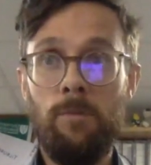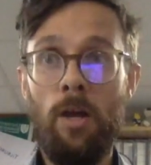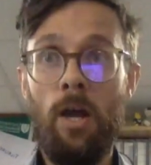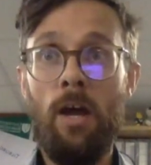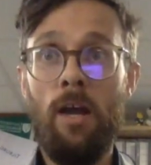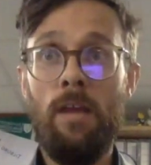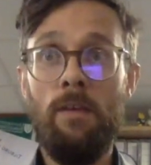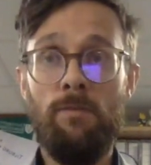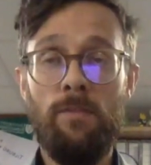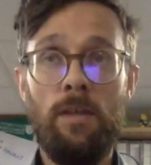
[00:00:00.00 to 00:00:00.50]

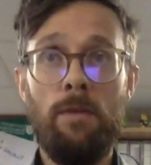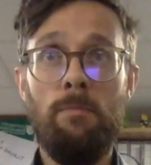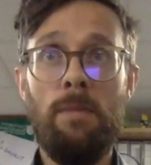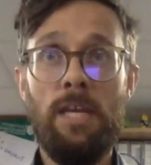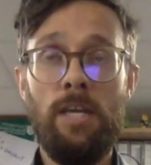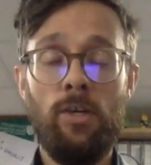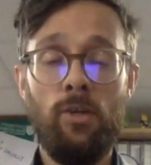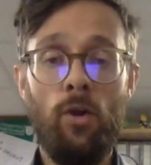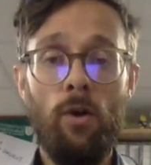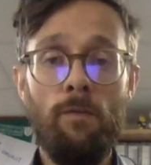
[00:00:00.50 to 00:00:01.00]
If they
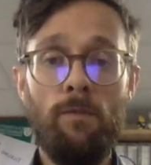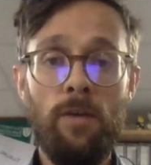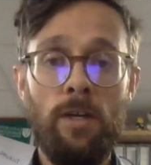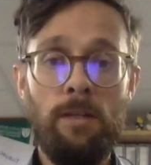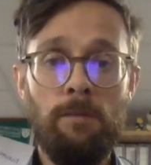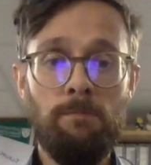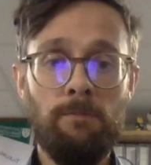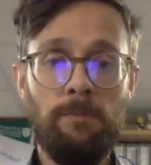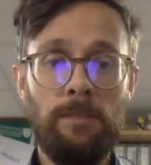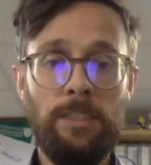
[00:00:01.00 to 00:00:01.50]
make an offer,
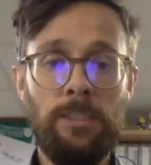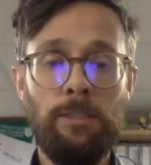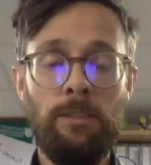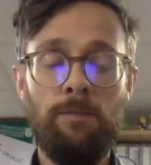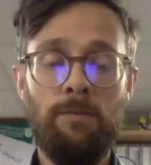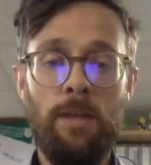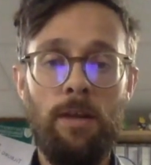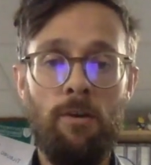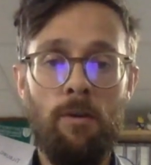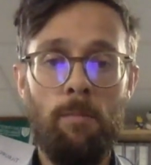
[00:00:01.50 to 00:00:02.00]
if
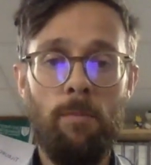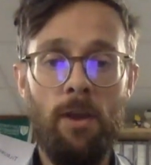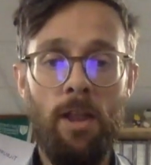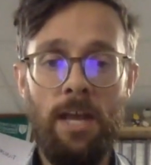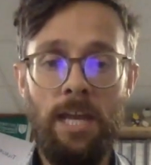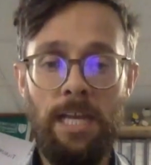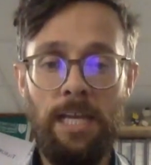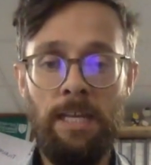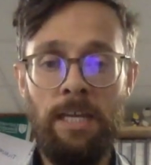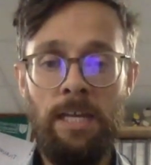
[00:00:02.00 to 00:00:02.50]
they're
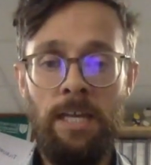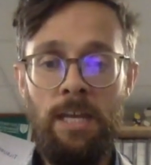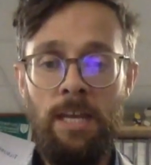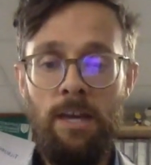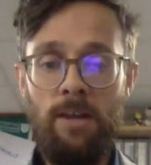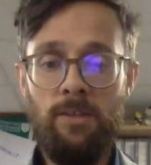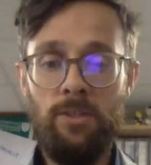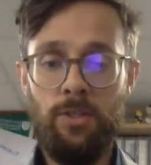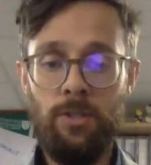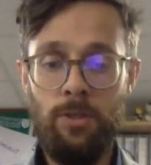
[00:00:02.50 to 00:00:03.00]
applying
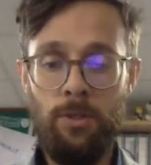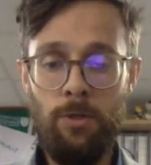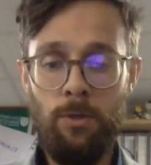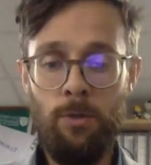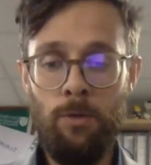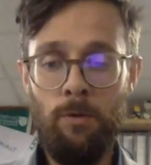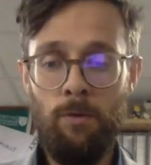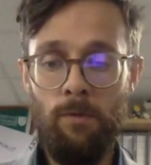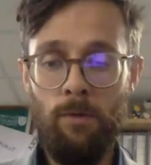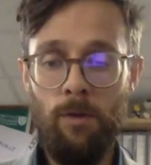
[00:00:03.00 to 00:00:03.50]

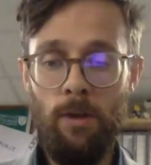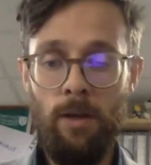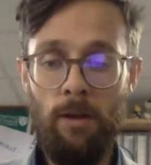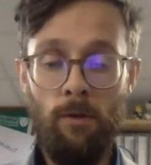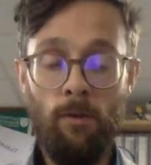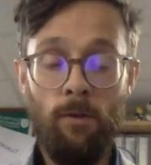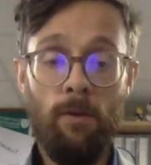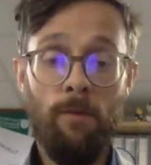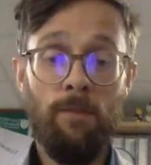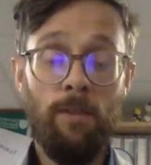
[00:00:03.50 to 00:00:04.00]
to,
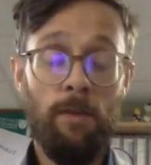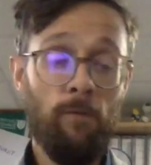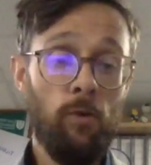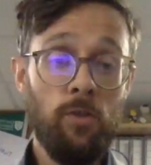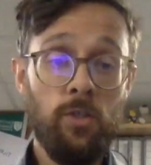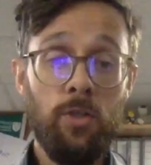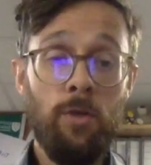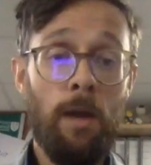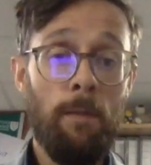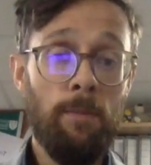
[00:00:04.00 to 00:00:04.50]
or if they've got
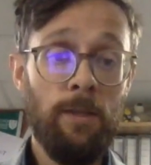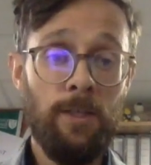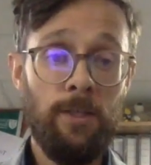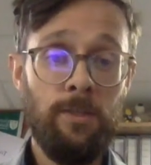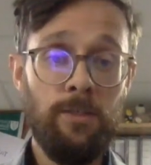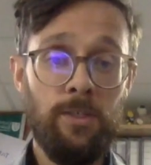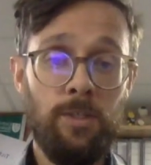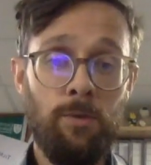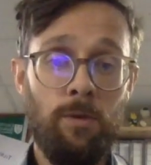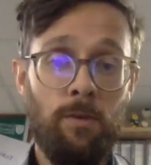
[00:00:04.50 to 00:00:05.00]
two
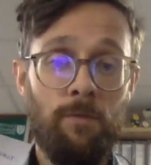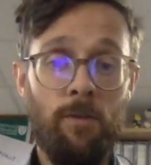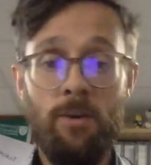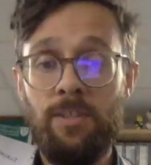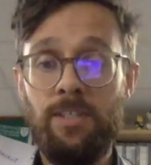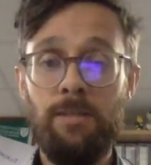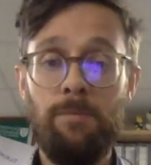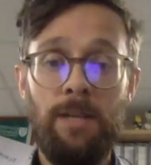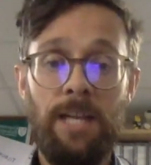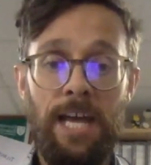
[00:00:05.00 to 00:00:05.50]
applicants who are very
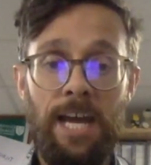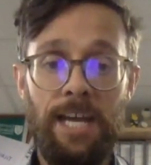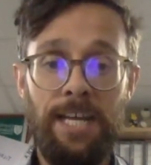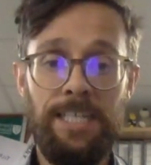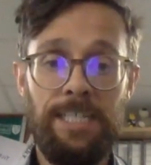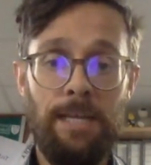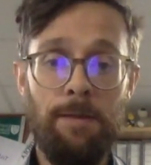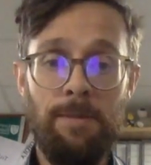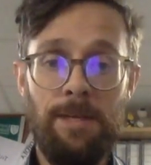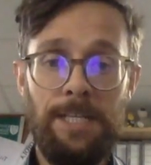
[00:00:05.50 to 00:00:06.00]
similar
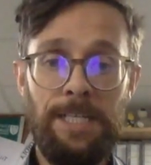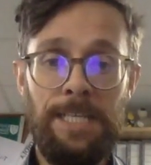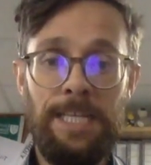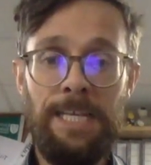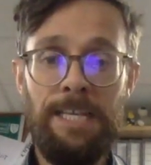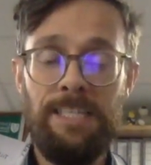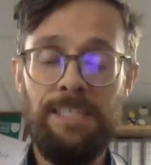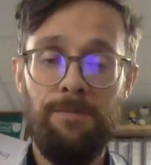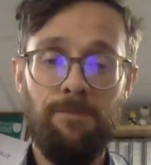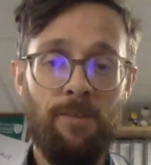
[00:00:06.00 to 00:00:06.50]

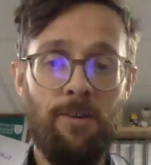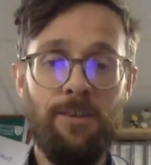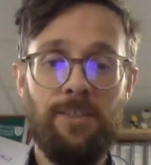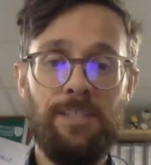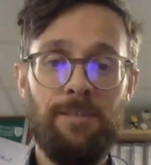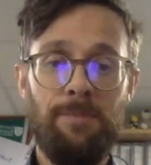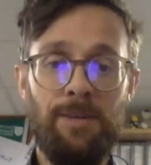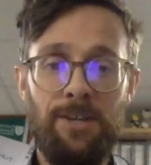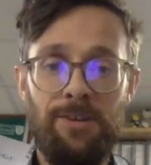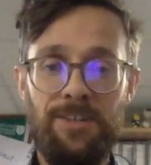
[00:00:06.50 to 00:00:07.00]
academically, very
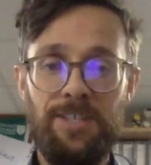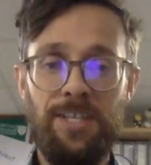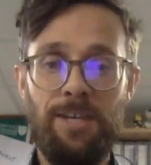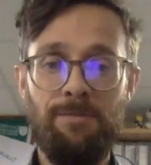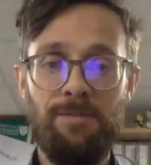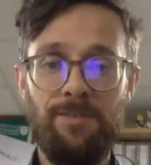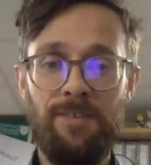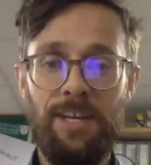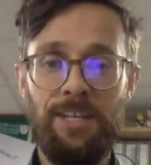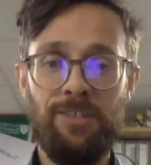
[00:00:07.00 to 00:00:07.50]
similar in
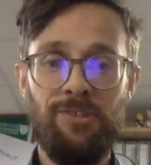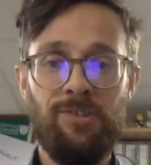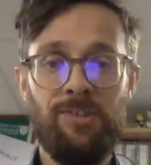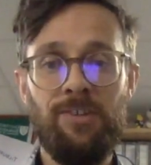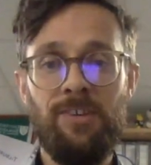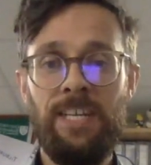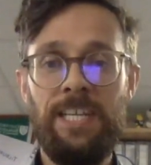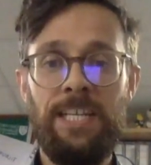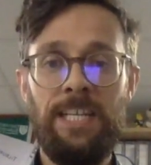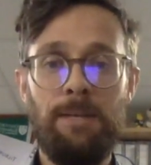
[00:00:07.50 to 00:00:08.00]
terms of
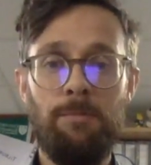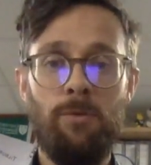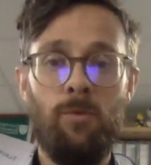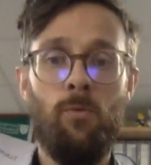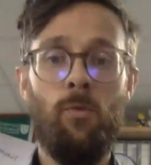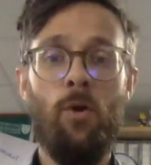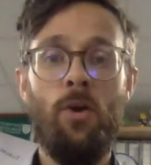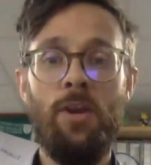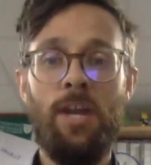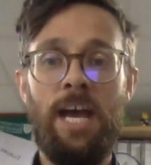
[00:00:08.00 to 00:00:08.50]
extracurricular, but
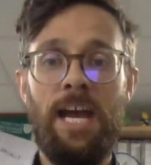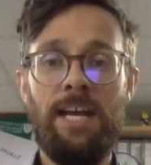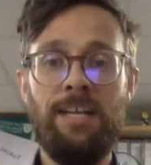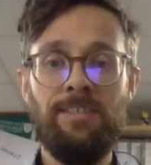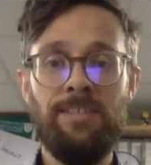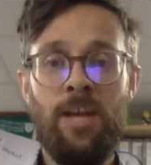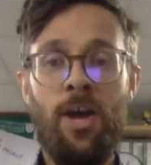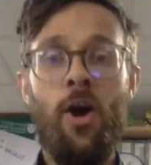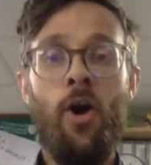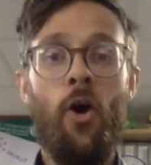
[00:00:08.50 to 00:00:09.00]
one
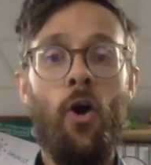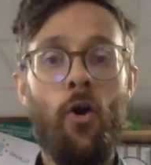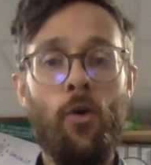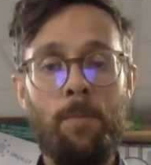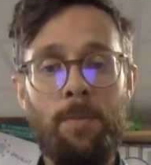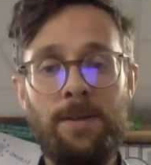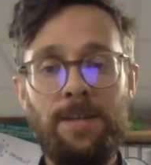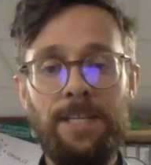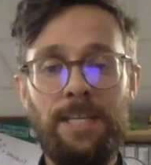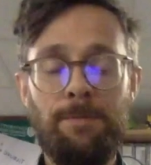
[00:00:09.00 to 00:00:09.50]
has
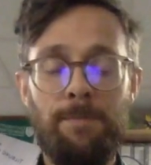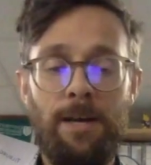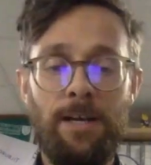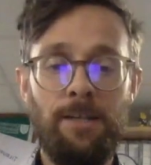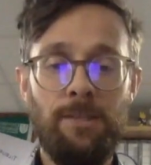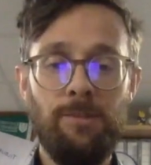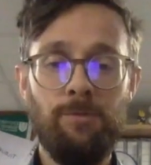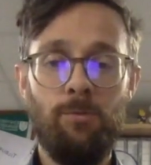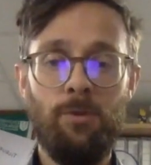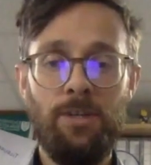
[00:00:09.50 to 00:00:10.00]
opened
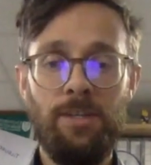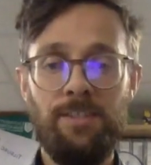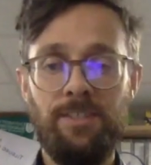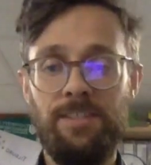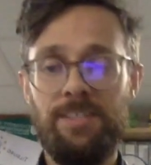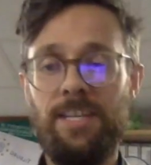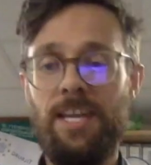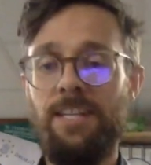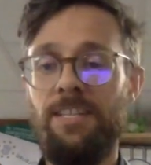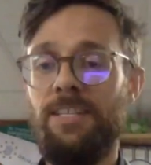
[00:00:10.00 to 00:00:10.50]
emails, one has
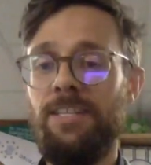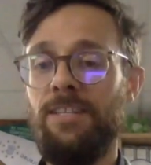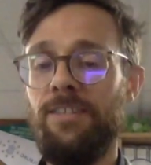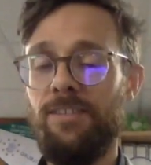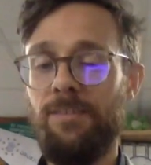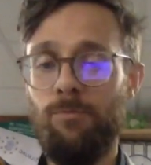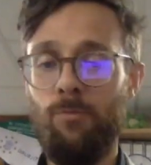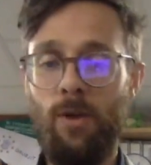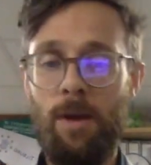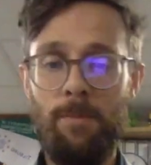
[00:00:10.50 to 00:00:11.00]
attended
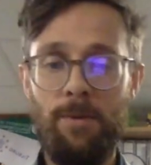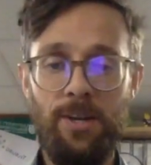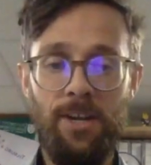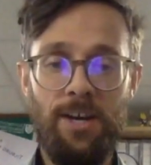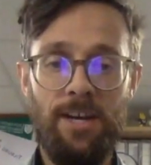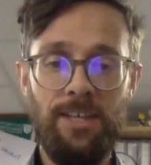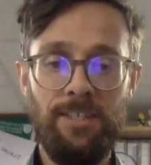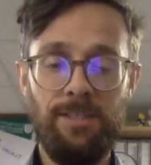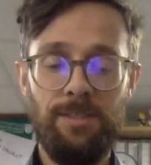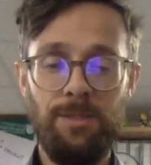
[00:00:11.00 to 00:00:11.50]
some
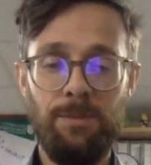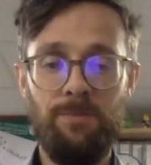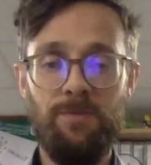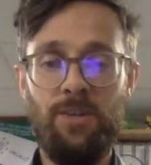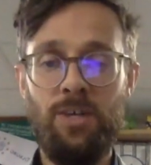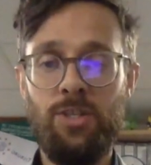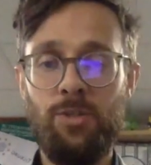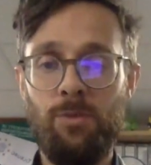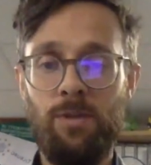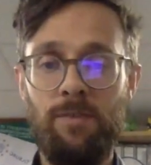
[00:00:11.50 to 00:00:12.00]
webinars and some
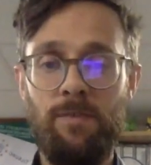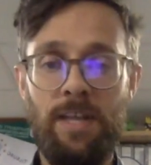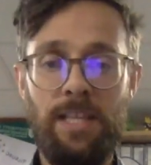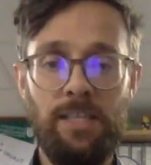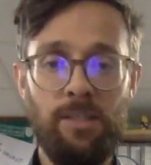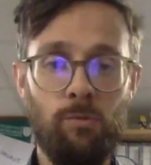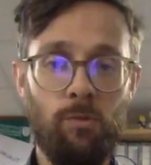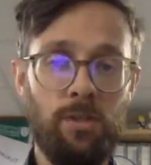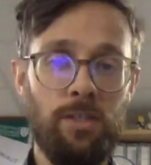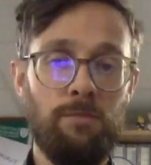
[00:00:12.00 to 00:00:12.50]
virtual
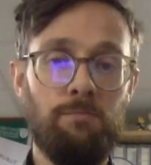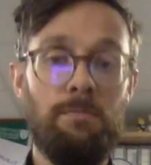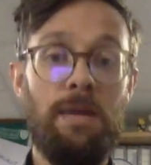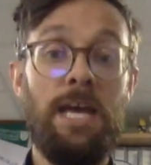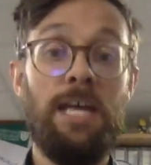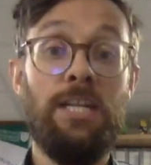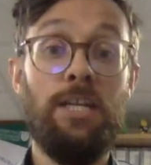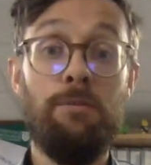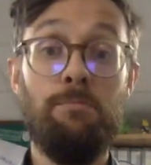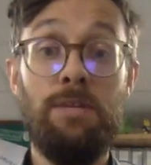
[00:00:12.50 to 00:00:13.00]
events, one has met
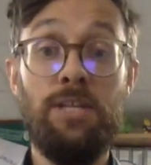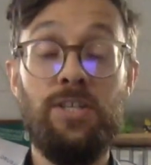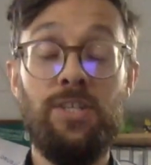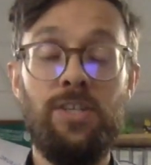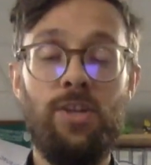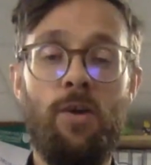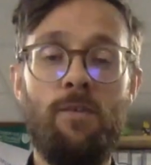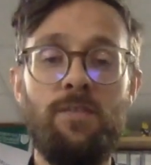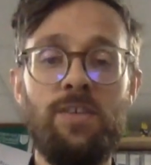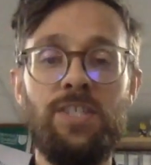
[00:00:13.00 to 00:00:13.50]
an admission
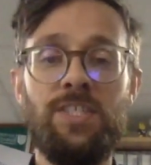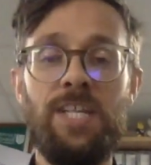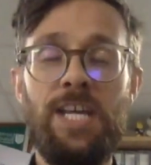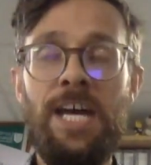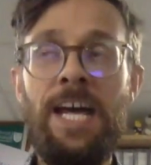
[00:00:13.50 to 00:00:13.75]
officer